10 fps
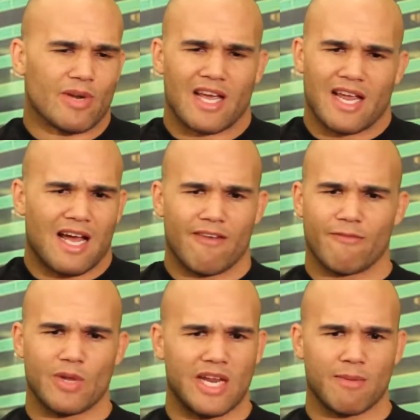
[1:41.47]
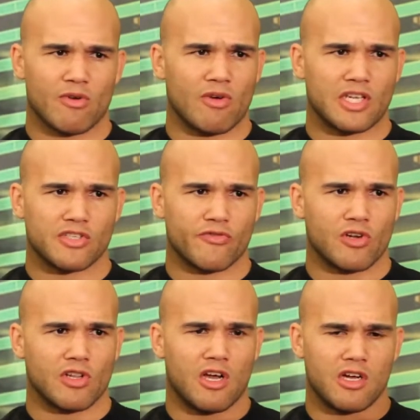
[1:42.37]
But I've been able to wrestle
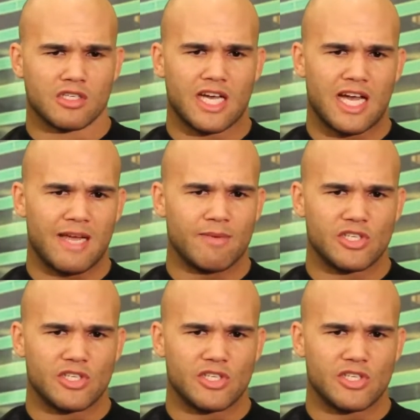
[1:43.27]
for a long time.